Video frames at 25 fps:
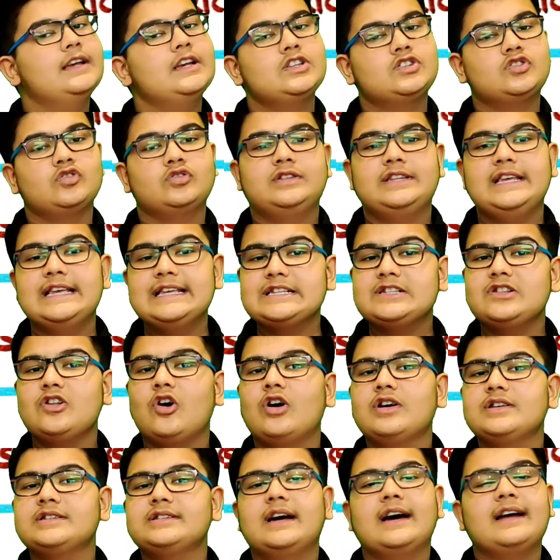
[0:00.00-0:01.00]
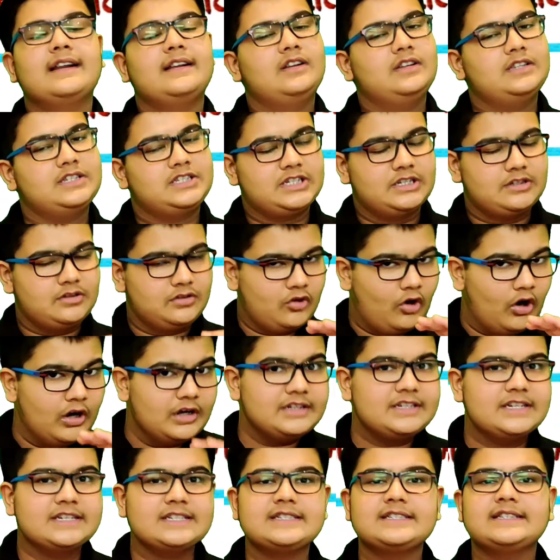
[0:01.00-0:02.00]
So these laws are
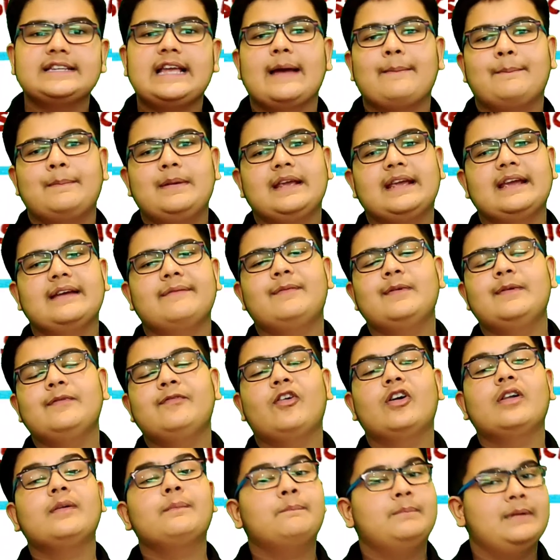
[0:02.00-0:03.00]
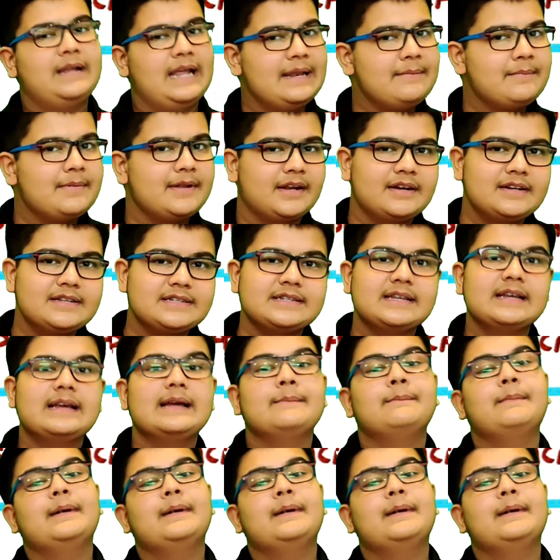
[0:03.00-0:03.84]
not just applicable for plane mirrors,